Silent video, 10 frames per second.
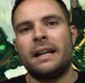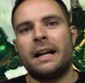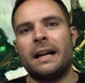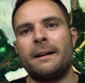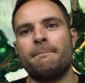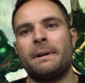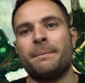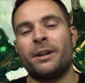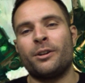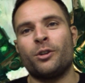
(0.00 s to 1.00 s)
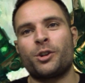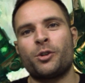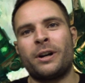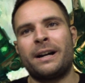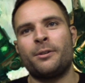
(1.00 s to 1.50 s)
I mean, I'm not
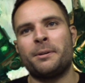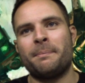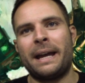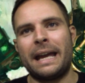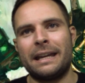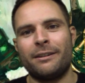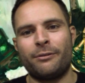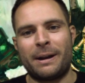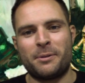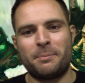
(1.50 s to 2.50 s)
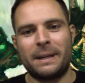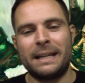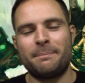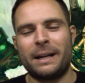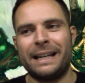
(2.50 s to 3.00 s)
sure how competitive that would be,
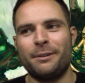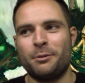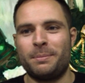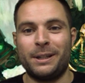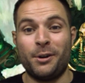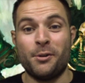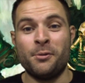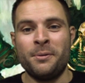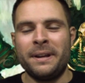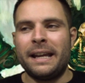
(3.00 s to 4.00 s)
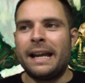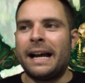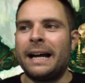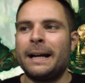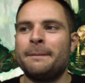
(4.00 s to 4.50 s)
but it would be cool.
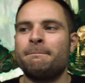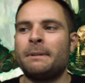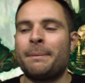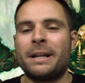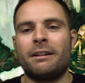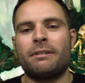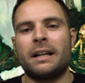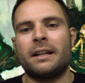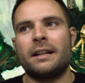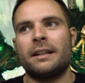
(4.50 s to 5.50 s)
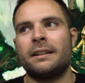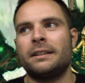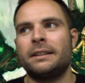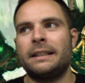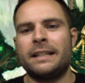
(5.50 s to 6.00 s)
I mean, I ran a
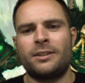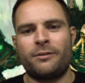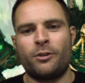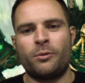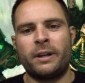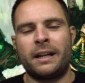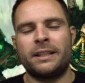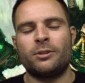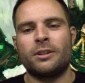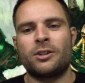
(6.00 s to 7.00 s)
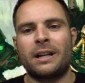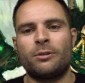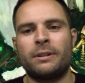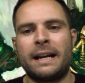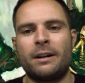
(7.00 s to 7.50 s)
list. It's on the channel
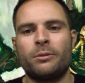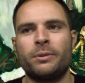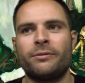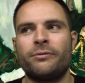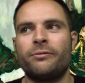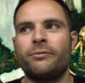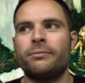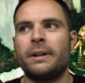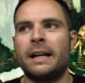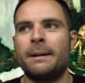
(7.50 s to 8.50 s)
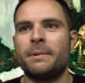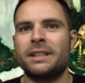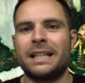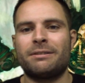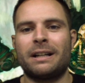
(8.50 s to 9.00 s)
now with a
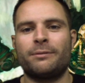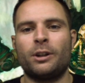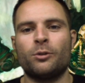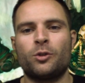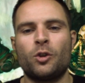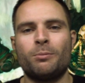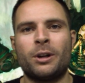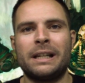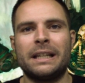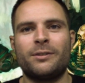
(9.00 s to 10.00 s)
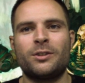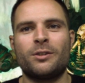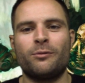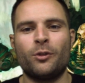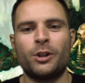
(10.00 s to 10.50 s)
Tesseract Vault, 2 monoliths, the
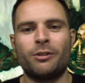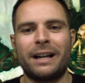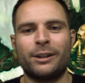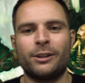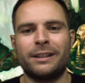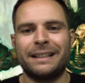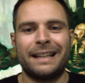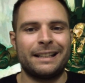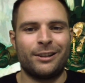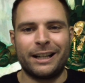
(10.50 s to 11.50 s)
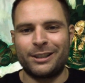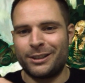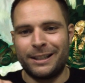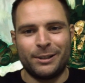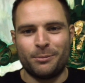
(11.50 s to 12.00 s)
Void Dragon, and then like just
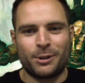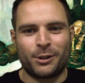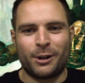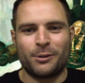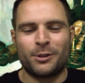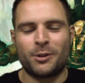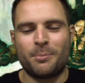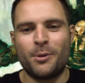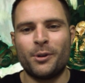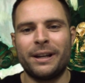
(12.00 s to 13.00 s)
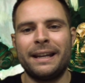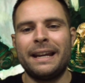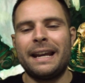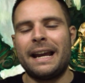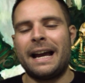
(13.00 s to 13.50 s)
a little patrol to support it.
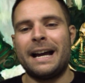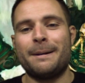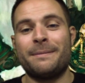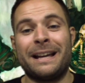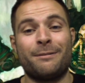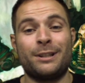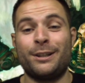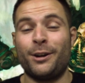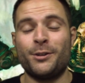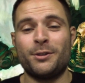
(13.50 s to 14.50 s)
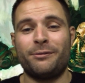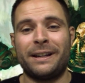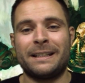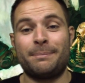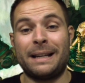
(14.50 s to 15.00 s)
That was loads of
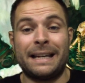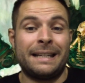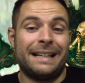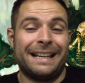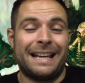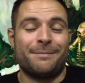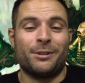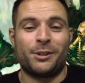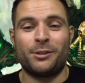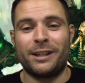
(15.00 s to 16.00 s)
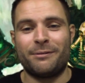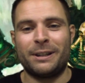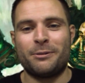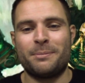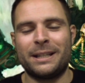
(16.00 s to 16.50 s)
fun to play. Again, I'm not sure. I don't think
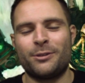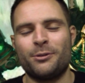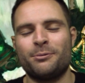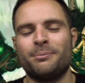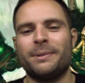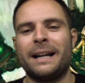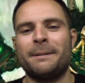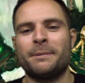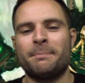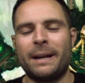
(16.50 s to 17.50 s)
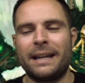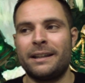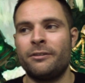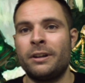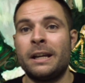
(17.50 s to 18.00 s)
it would be too
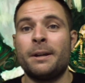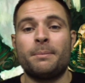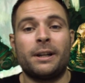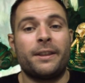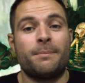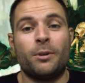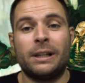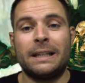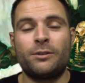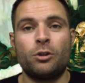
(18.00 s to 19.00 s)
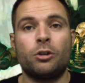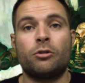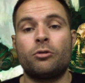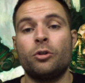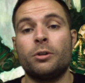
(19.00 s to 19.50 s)
competitive. But like the monoliths, you
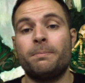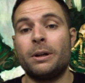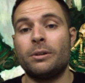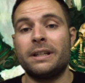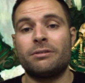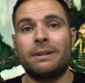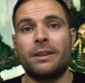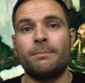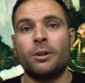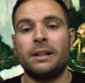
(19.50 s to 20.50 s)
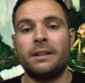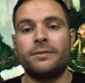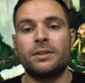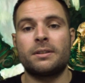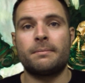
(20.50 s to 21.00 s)
could build a list around the
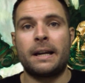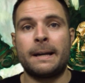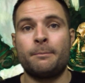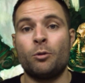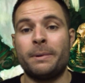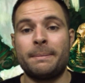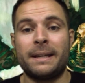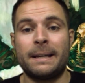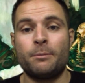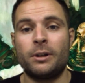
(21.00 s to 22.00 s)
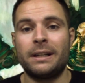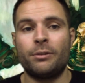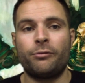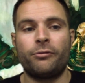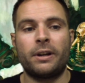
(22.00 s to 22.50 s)
monoliths, or maybe a
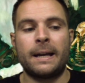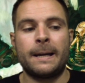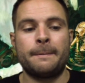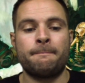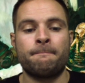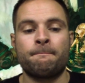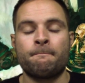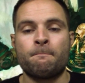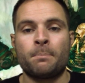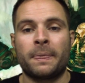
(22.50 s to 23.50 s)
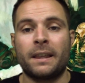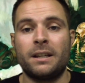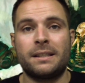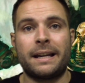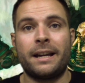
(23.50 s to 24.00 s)
monolith,
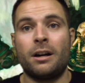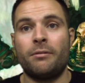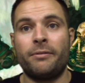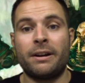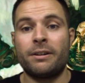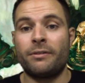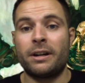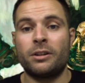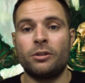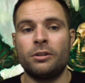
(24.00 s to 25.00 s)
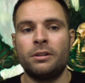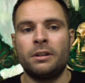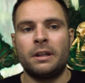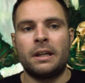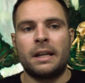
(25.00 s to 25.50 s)
because they are very good.
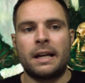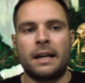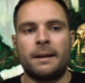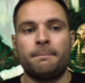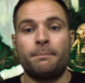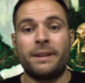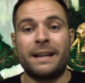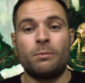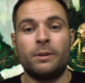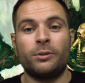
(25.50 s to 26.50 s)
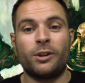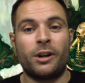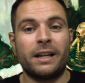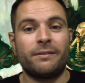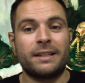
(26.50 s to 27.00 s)
But they will
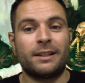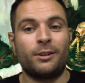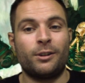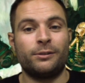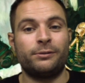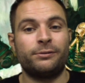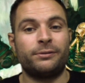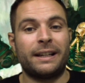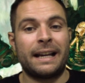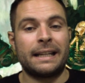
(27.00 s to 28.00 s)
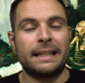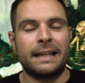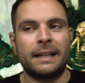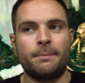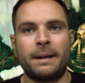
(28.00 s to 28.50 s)
die if there's a lot of
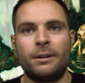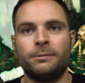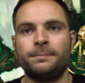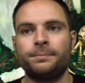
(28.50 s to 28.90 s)
anti-tank about.